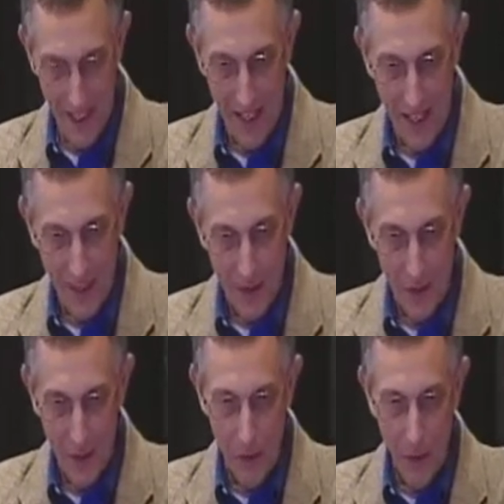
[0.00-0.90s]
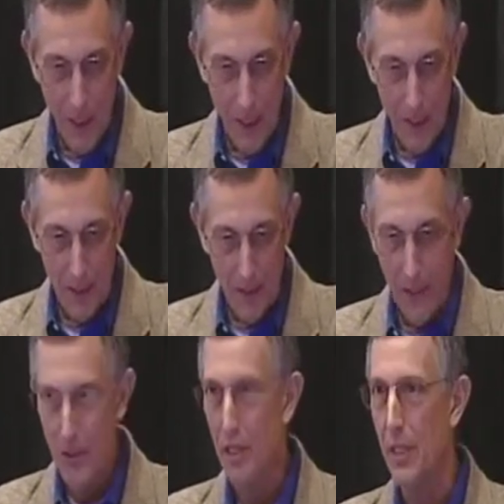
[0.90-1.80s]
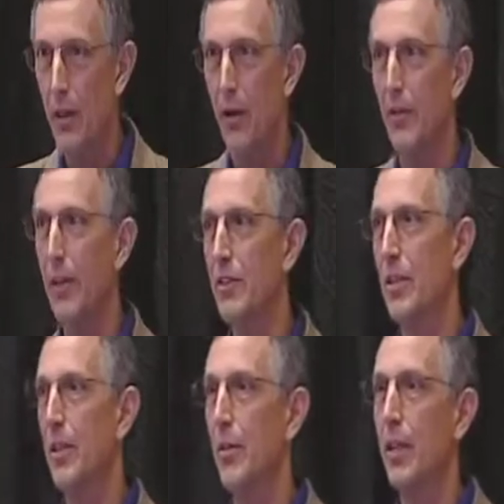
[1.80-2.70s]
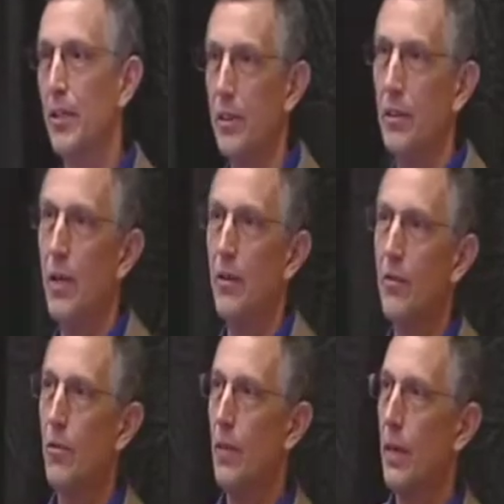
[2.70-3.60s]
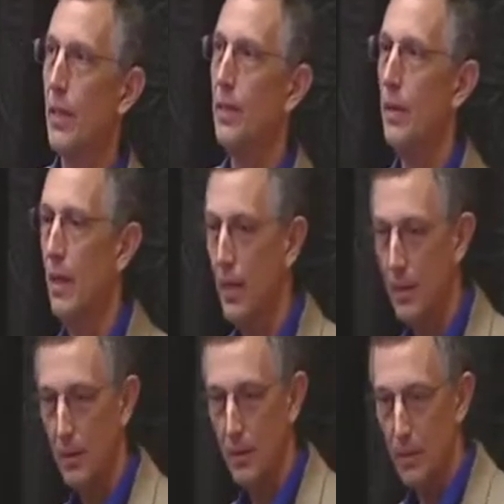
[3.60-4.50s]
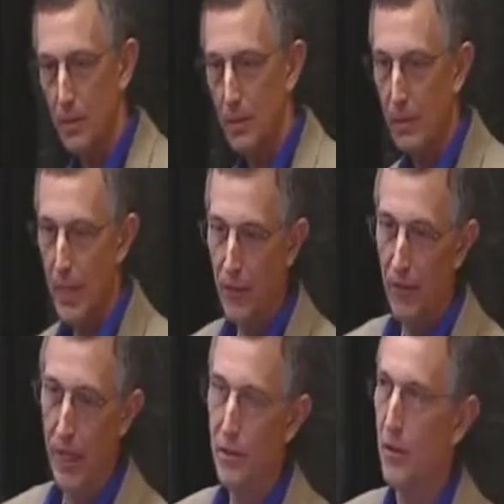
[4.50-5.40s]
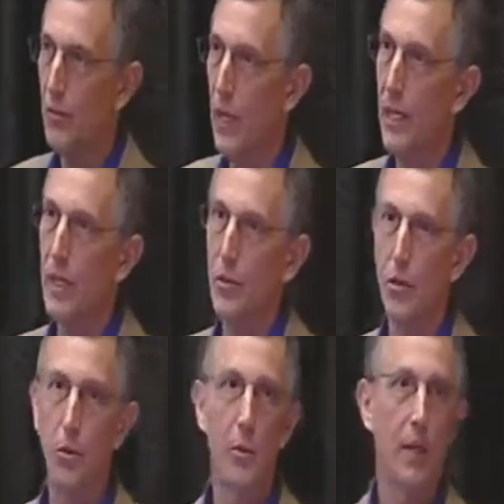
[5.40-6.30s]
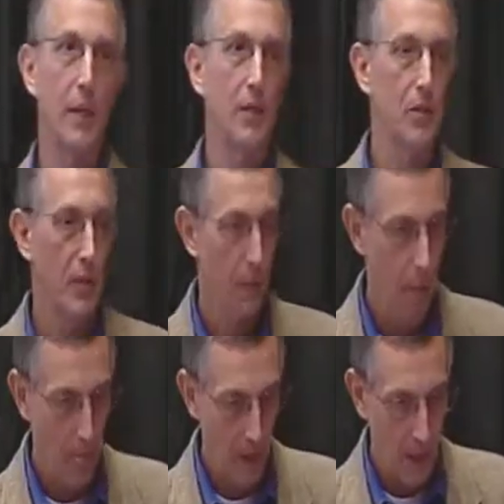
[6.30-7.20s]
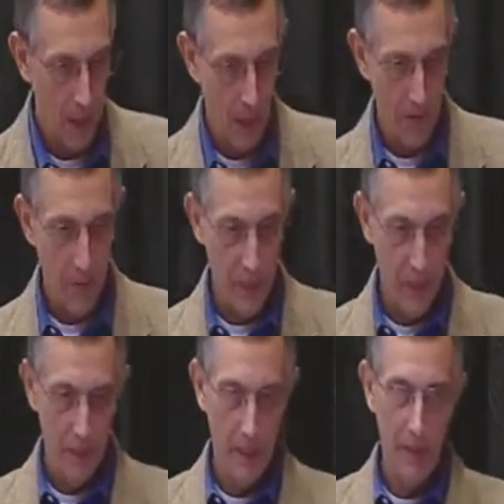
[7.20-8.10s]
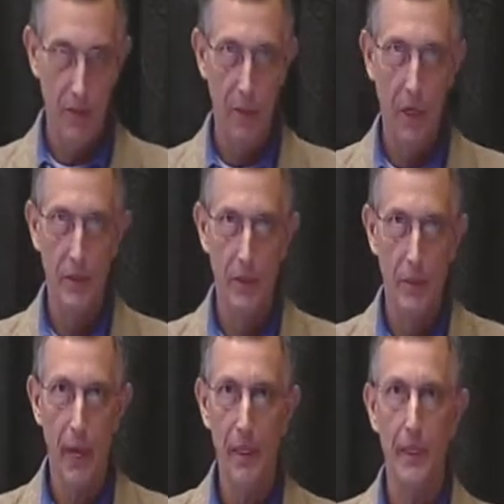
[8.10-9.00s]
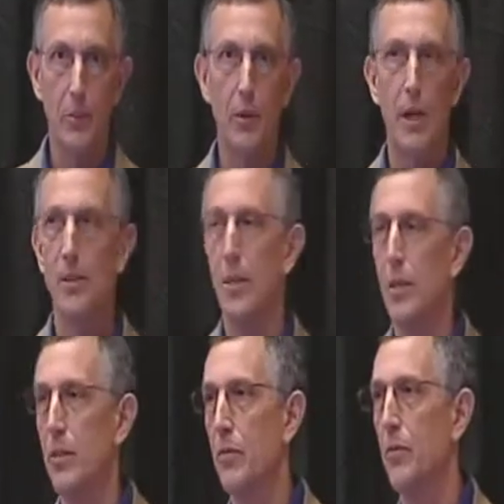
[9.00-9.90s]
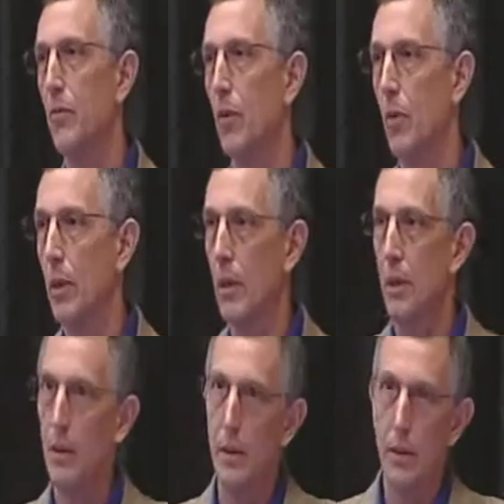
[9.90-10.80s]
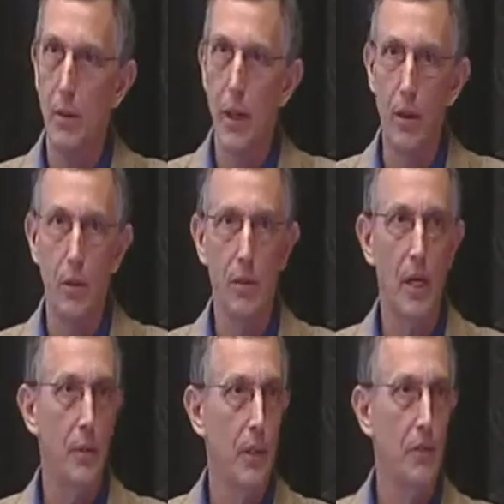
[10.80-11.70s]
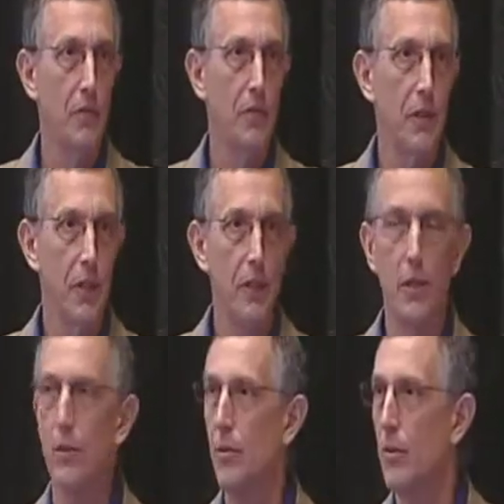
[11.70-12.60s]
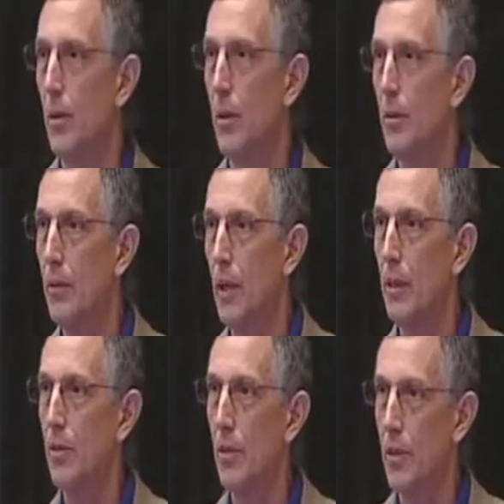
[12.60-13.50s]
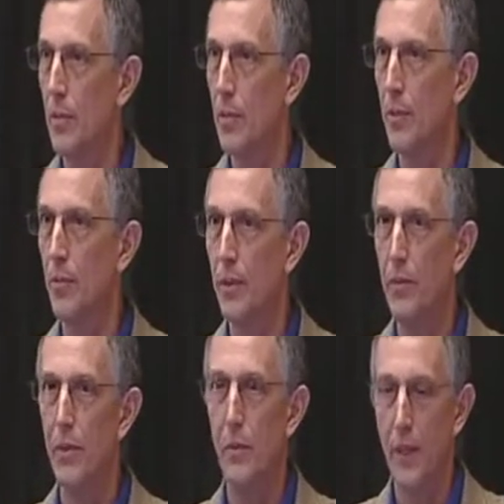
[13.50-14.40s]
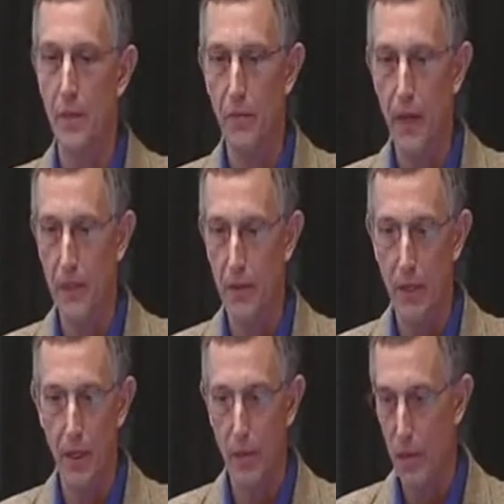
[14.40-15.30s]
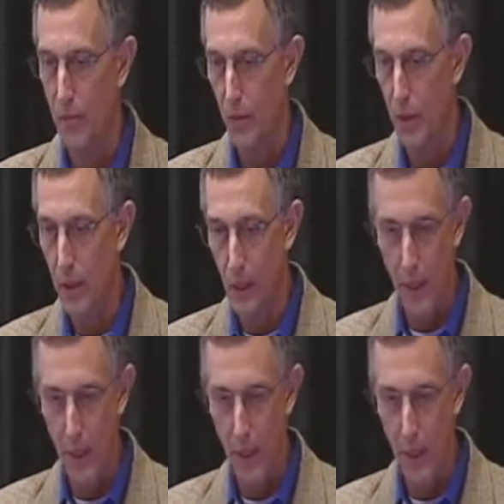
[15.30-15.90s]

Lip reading: and do basically all things integration for a manufacturer of lighting control products. I've been involved in the BACnet process for quite a long time, at least 15 years or so. Started with a previous manufacturer that I worked for,